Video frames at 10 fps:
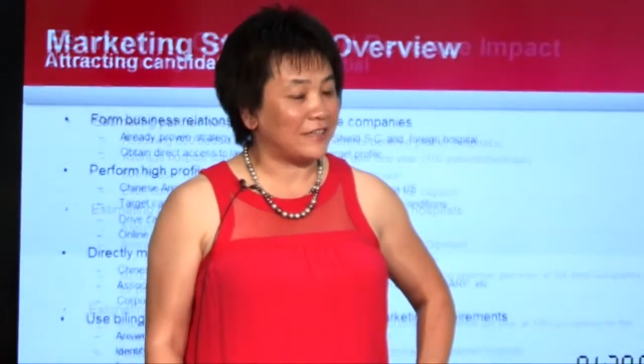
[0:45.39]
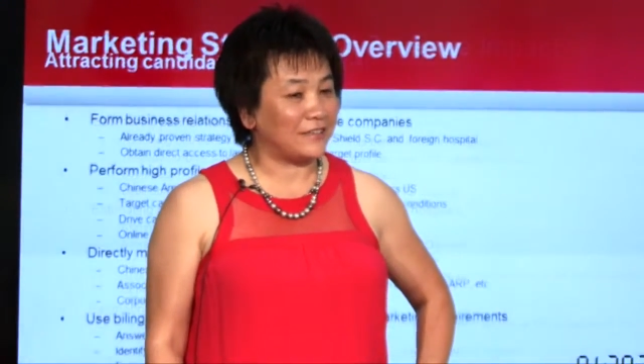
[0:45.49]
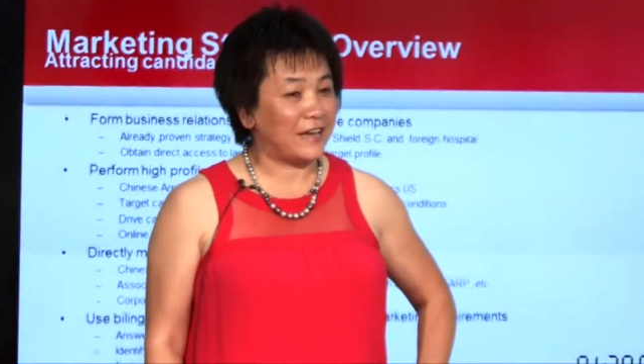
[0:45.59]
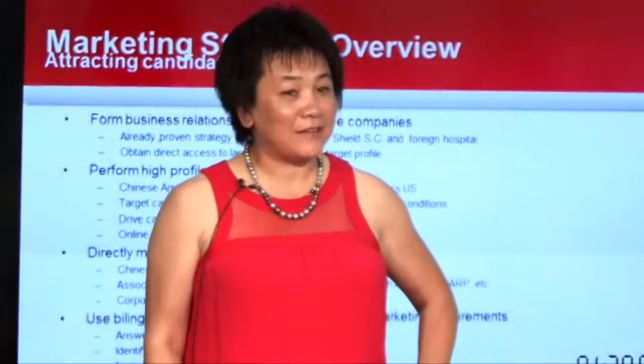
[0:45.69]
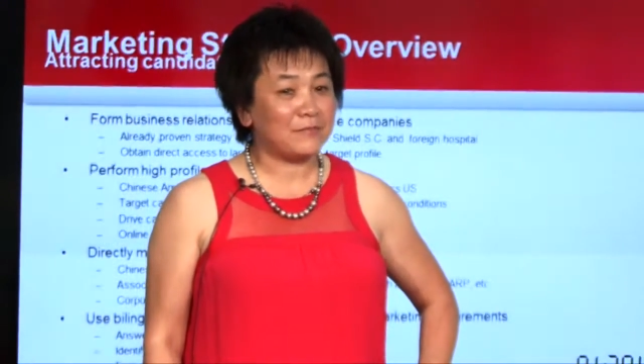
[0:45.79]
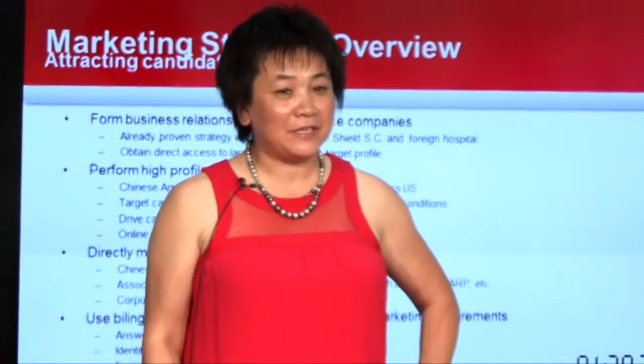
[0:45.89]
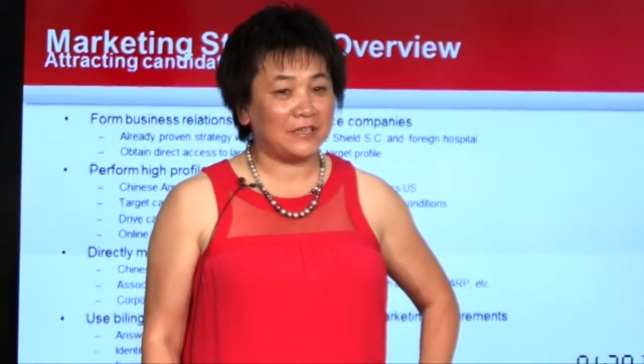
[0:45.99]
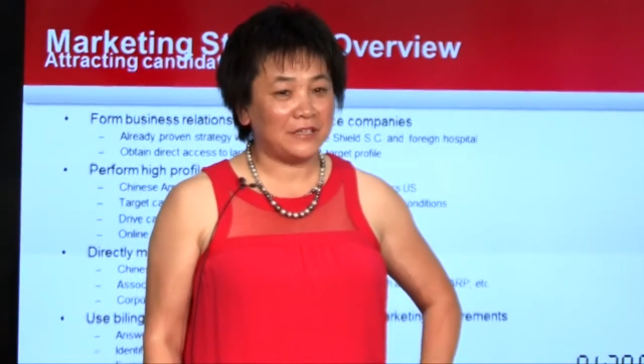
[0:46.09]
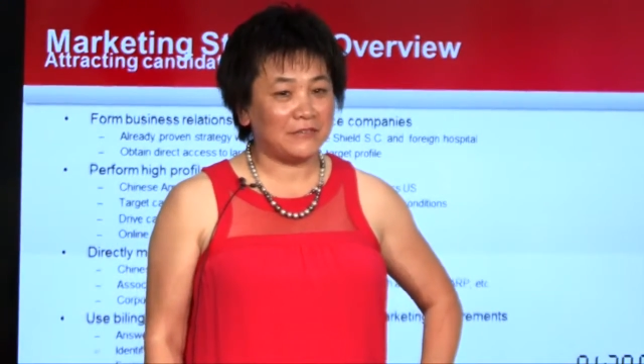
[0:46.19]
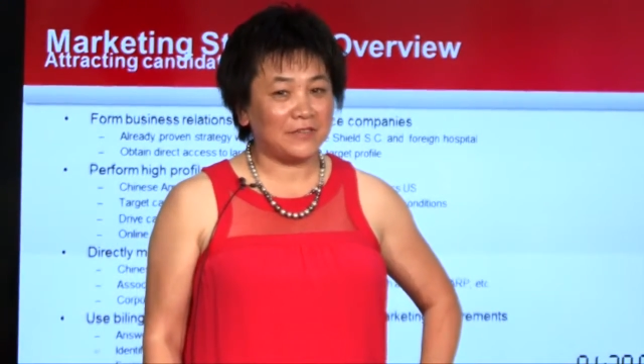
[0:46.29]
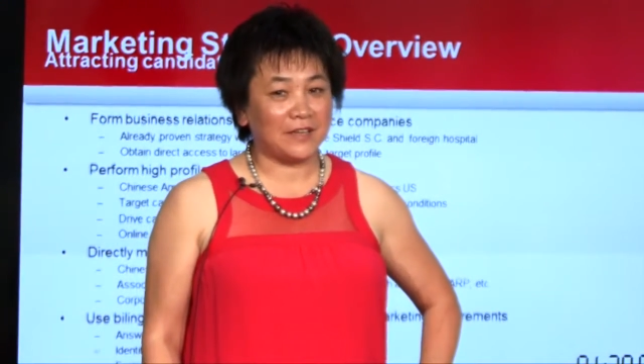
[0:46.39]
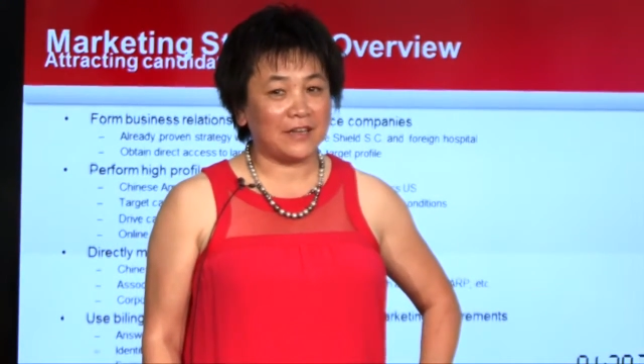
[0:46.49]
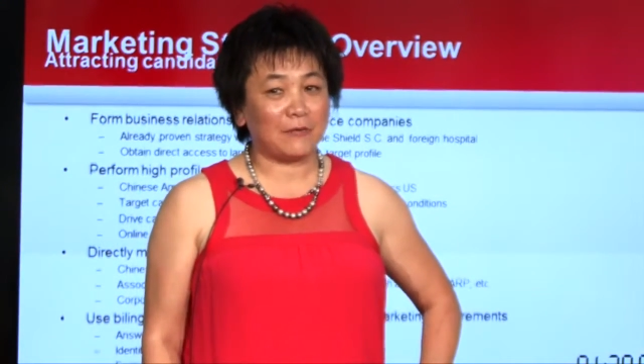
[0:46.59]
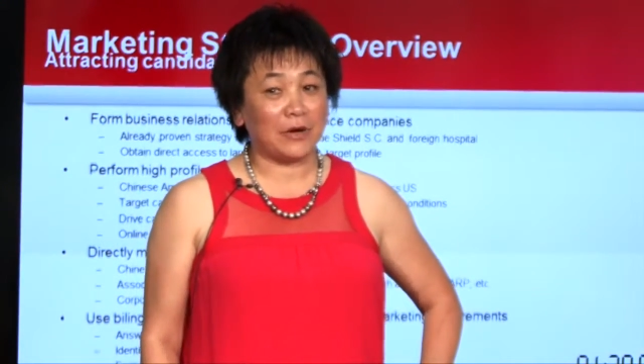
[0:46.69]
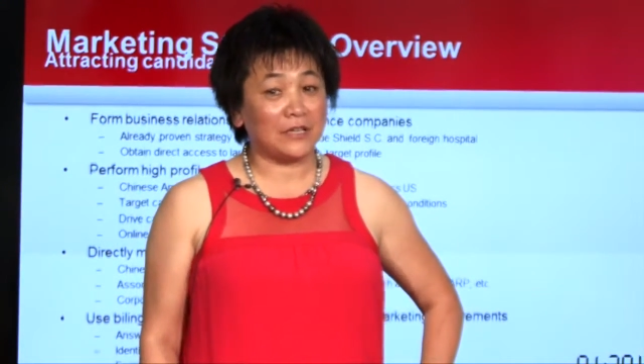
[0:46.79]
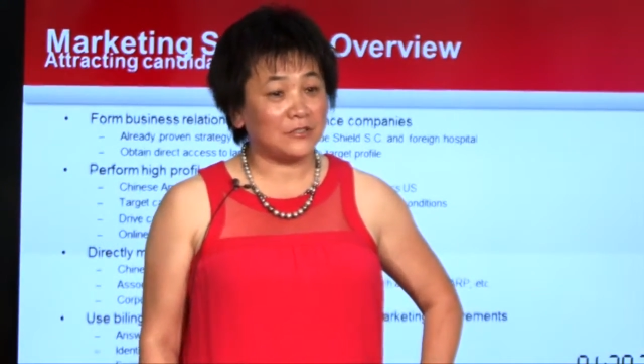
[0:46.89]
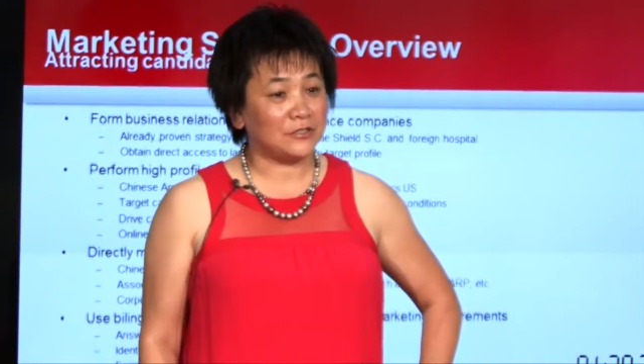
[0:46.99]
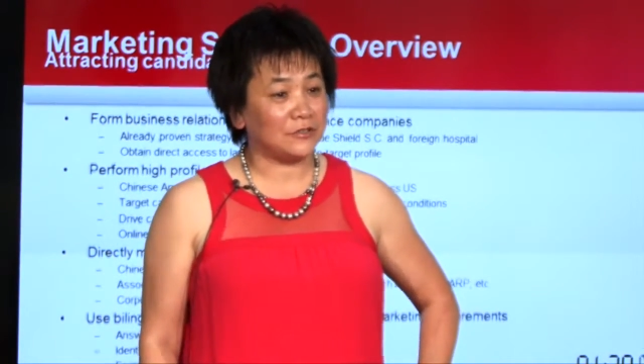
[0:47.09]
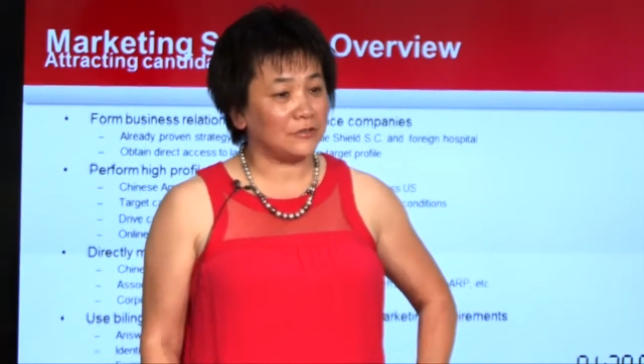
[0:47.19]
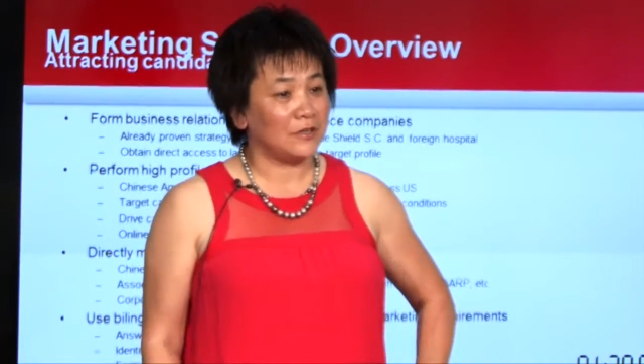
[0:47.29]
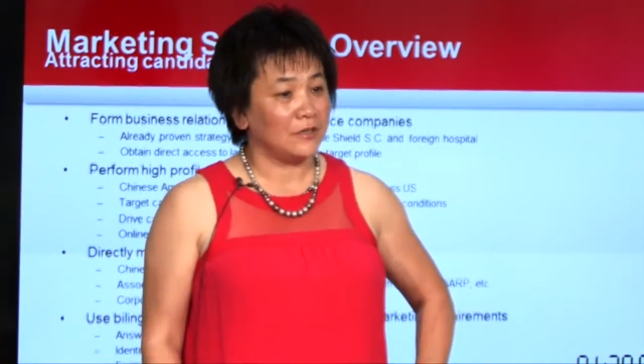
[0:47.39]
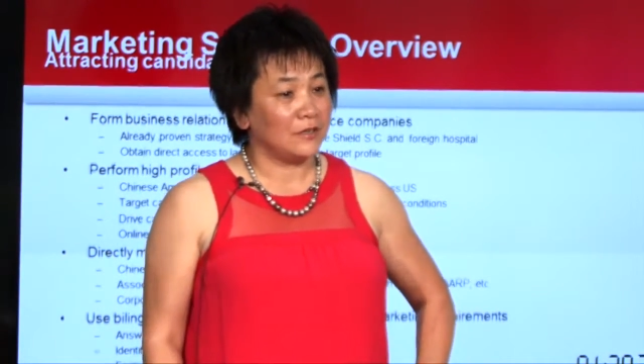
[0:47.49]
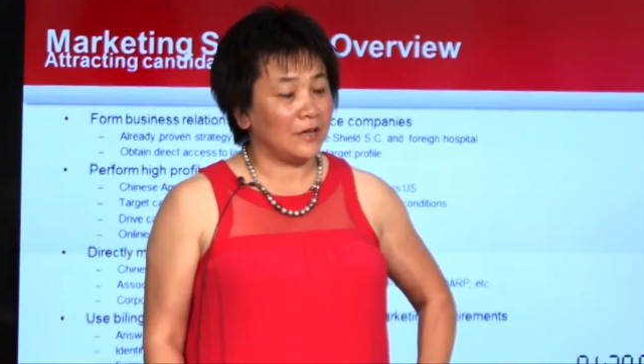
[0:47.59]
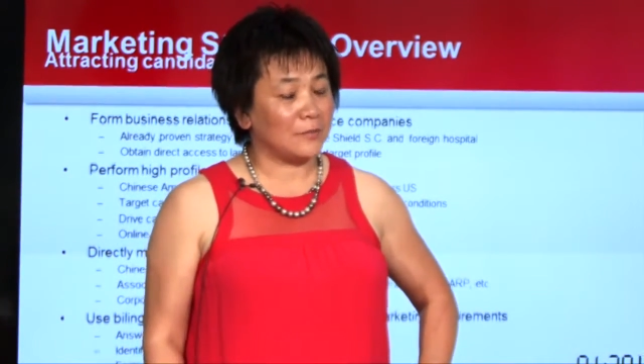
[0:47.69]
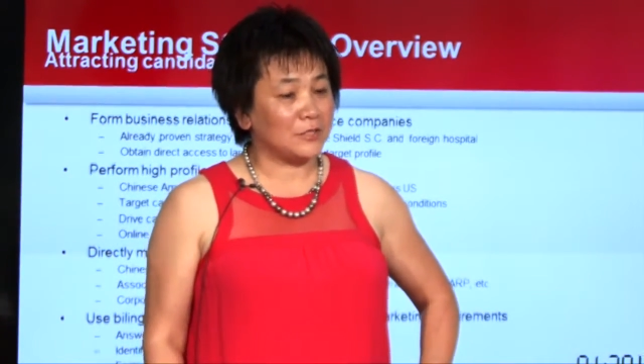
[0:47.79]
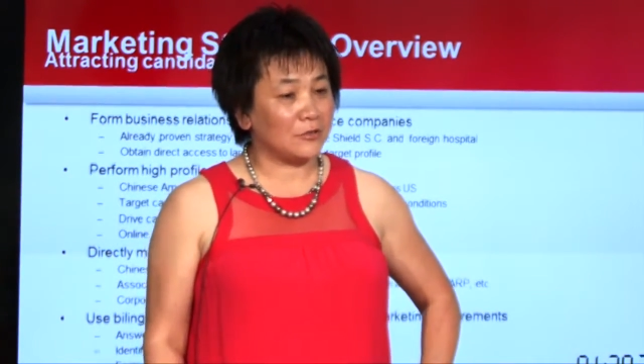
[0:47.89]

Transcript: And I believe that I'm